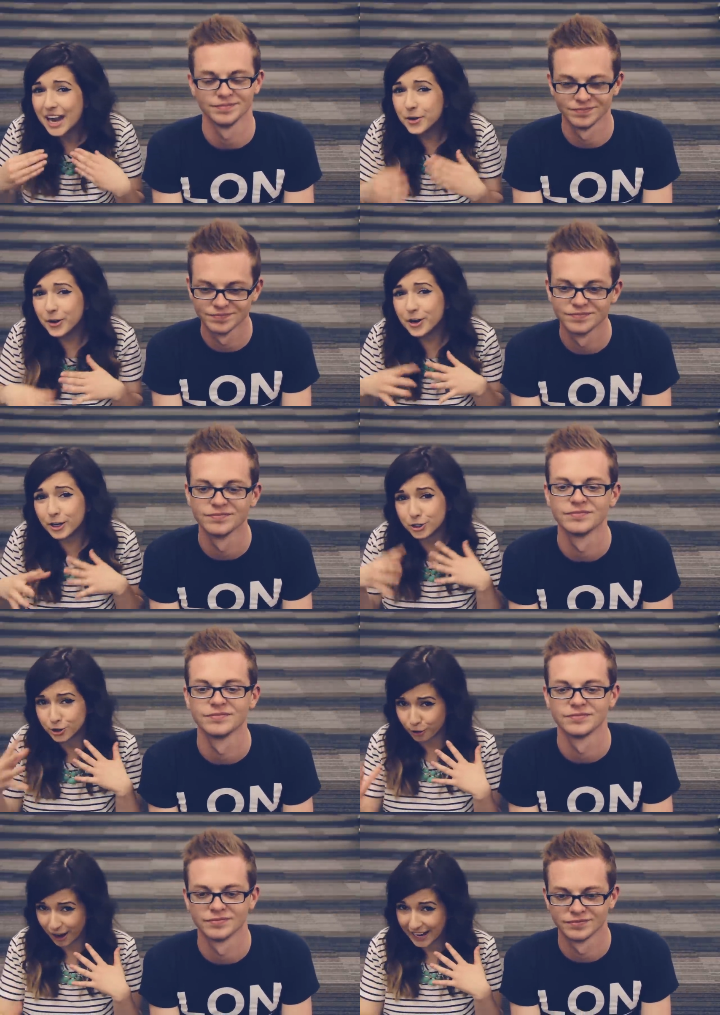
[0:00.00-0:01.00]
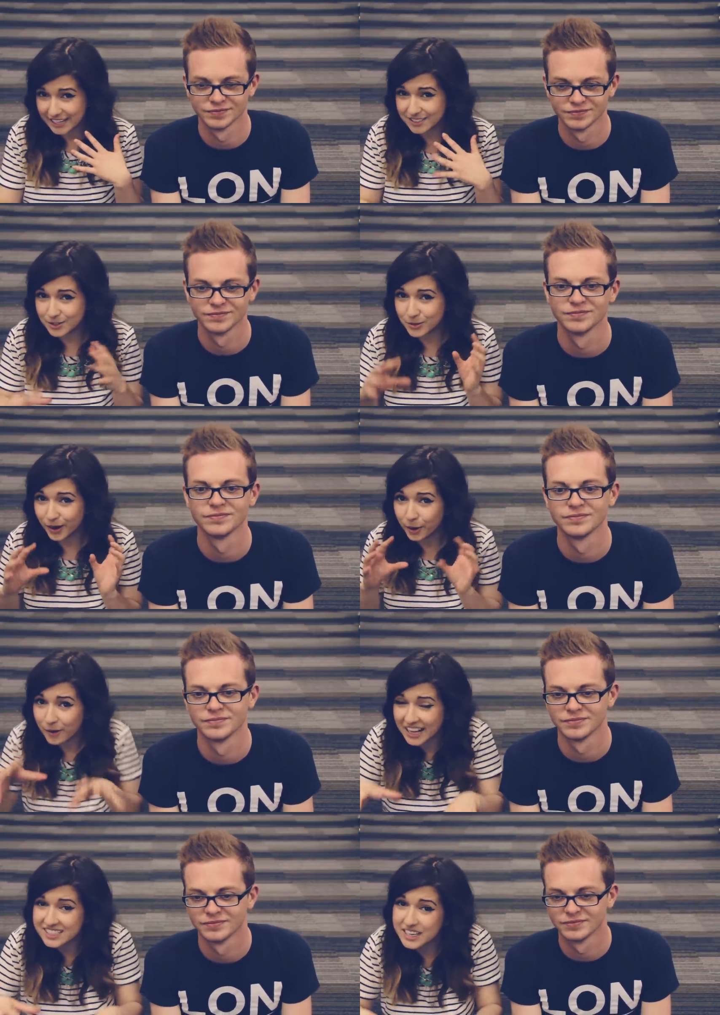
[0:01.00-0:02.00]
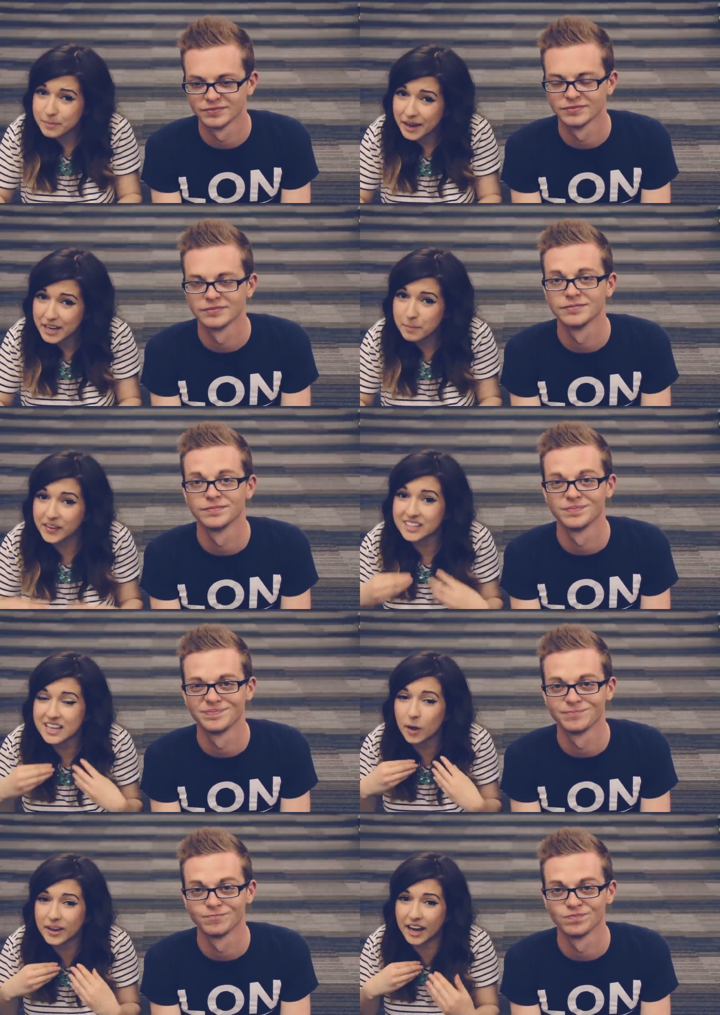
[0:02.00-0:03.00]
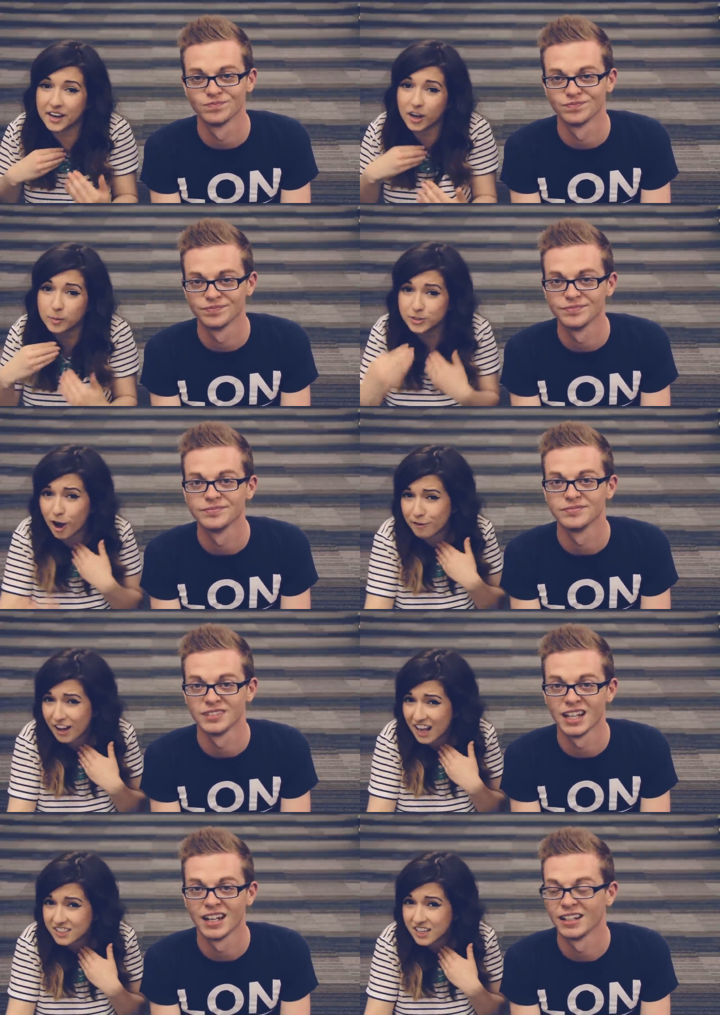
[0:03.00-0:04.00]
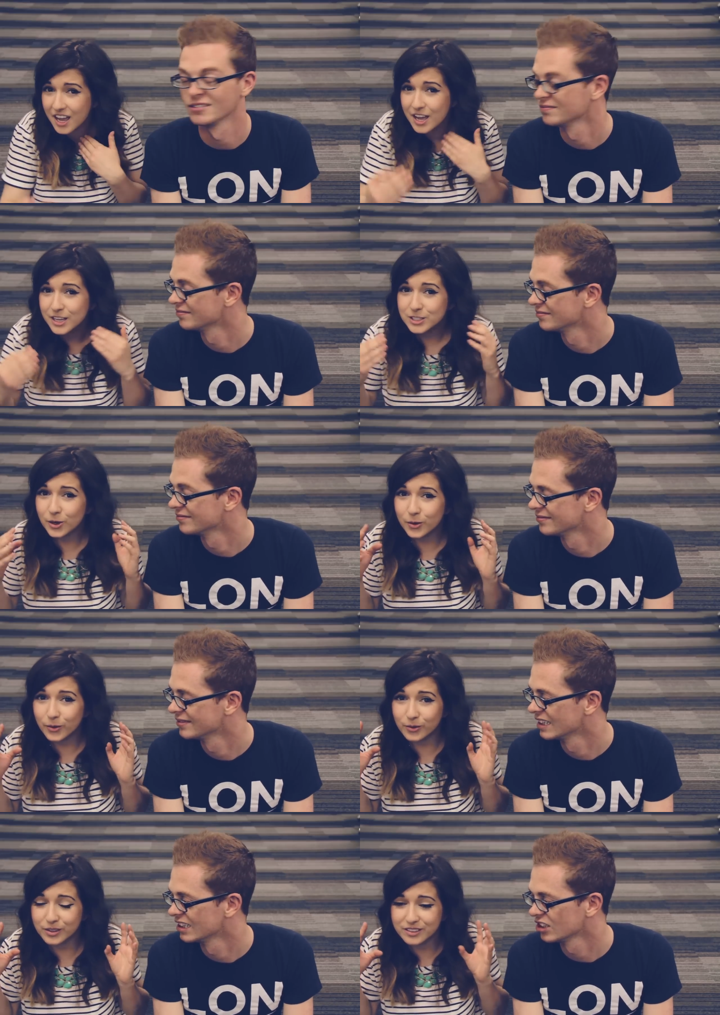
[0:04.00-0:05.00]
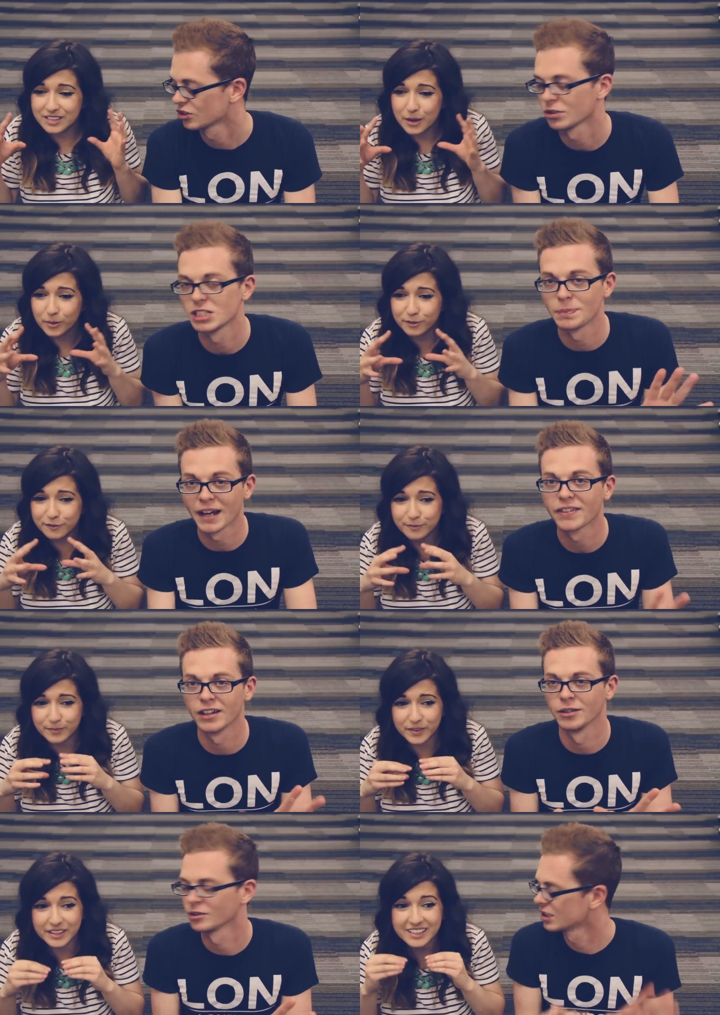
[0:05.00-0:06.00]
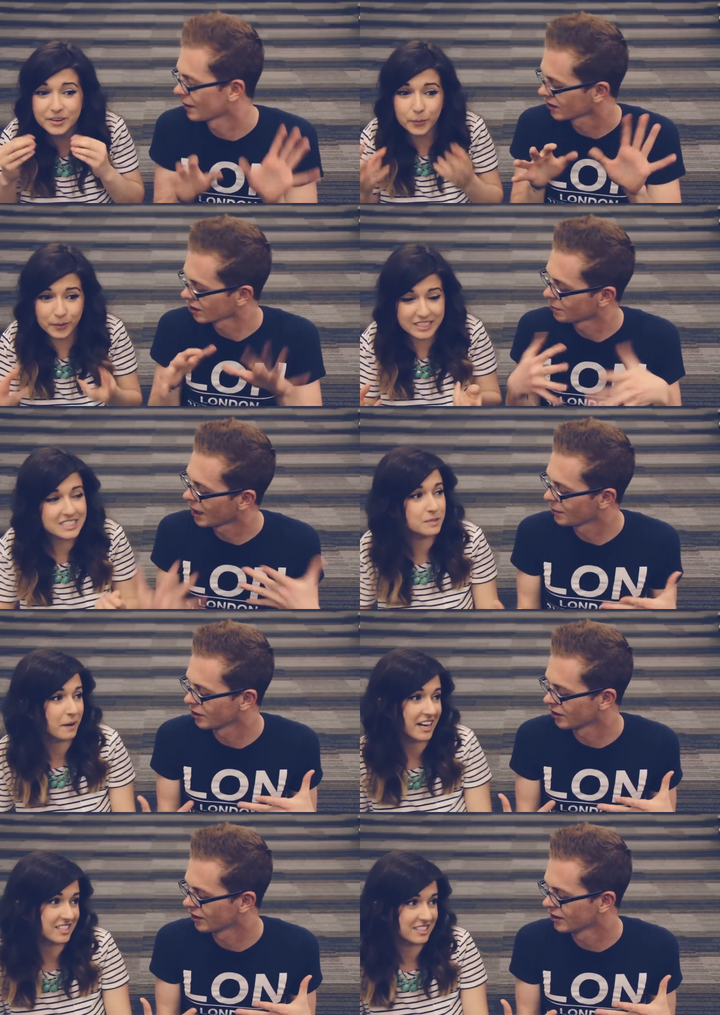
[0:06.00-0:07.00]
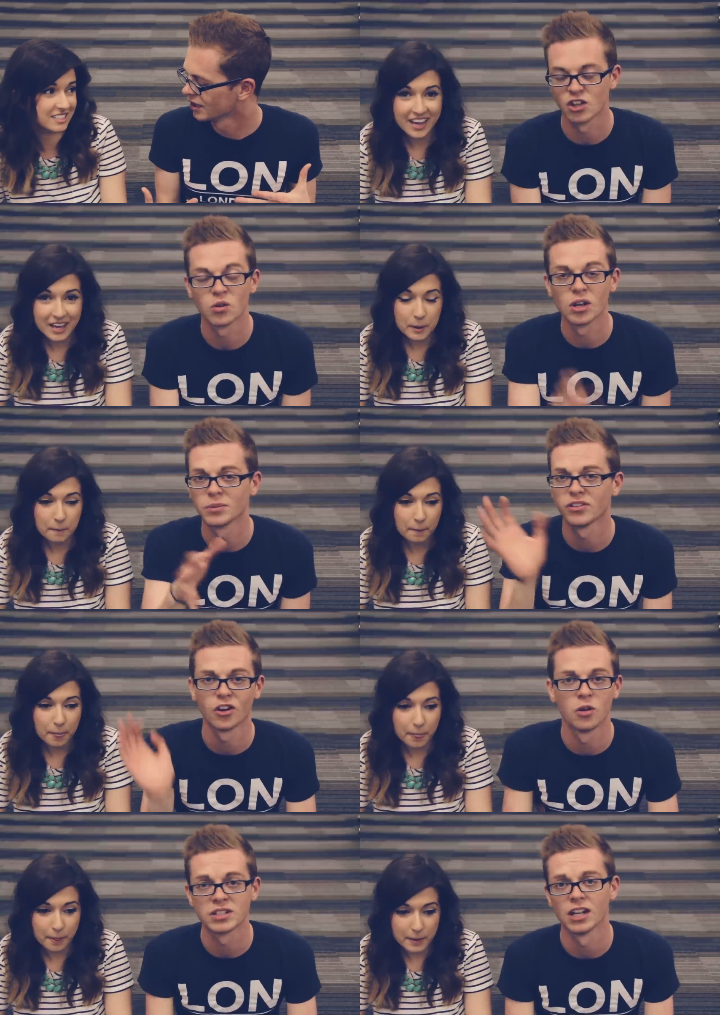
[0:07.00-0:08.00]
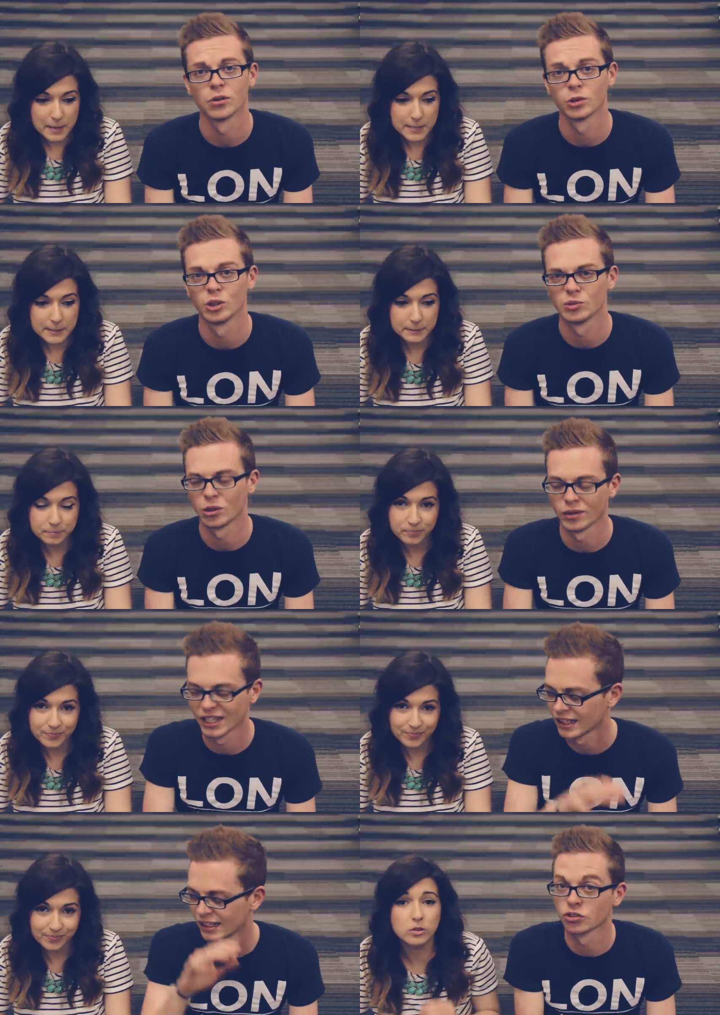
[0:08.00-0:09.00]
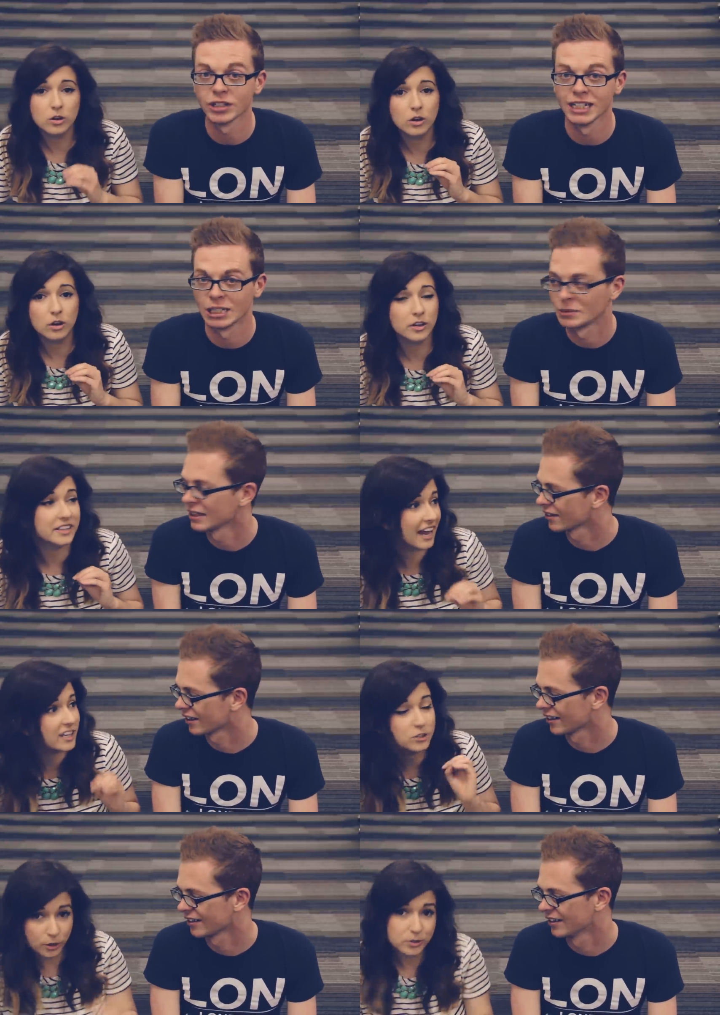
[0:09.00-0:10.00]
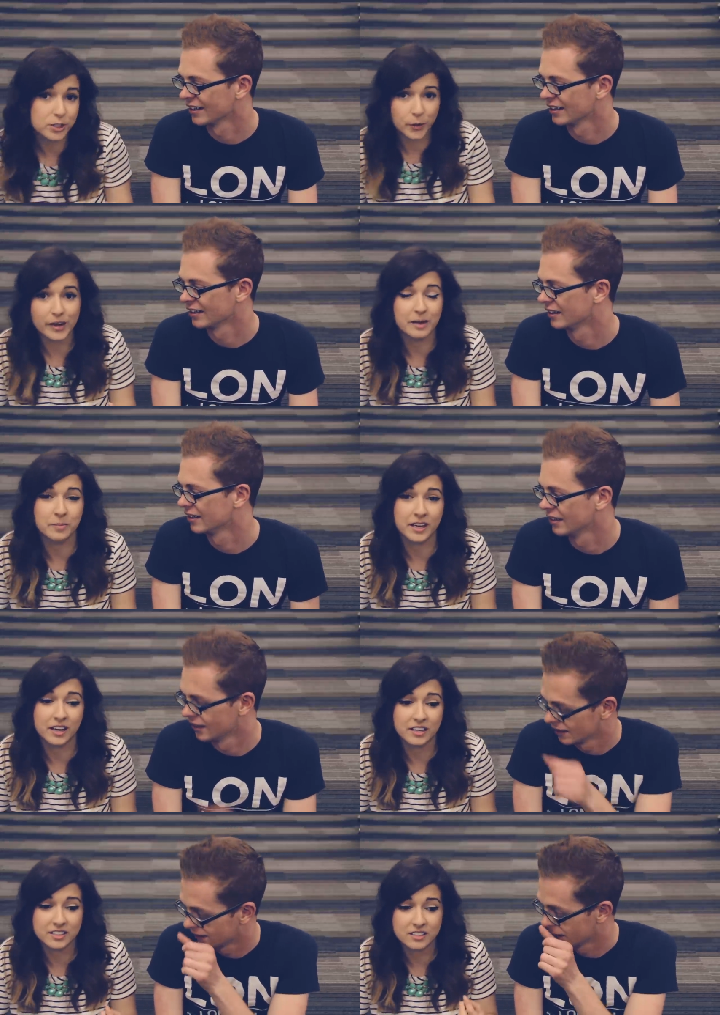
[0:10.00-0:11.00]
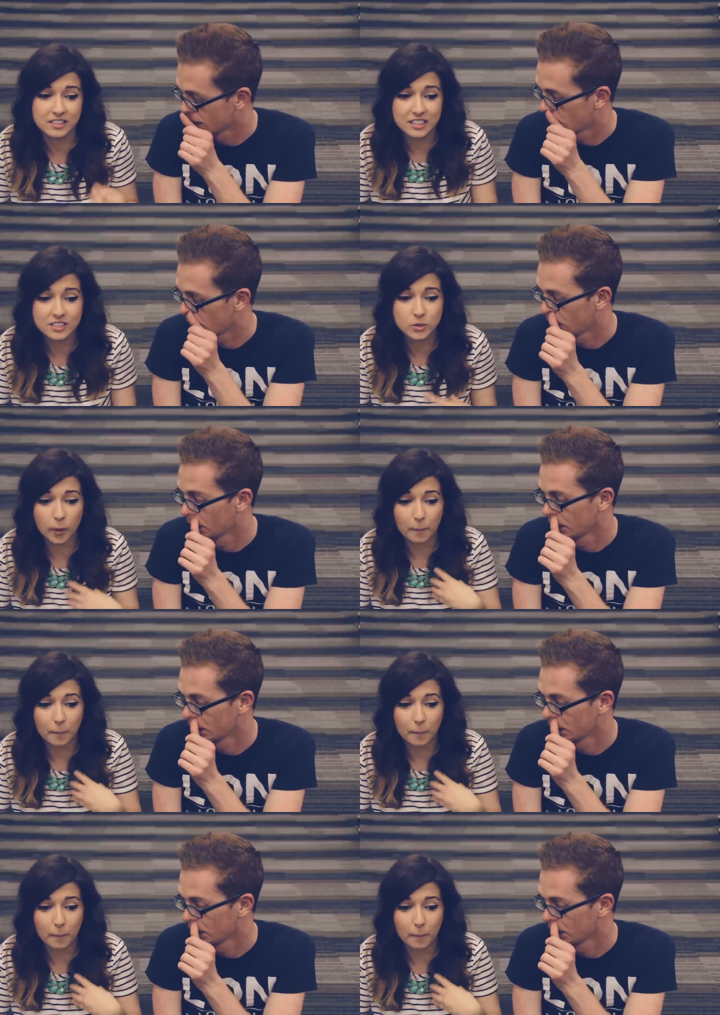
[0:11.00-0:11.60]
Speaker 1: I know you're not trying to harass anybody, but that's how it kind of comes off as. Yeah. So just respect
Speaker 2: them. Respect, respect their bubble. don't come to their hotel room. Don't like scream. Either. Yeah, don't
Speaker 1: scream because this is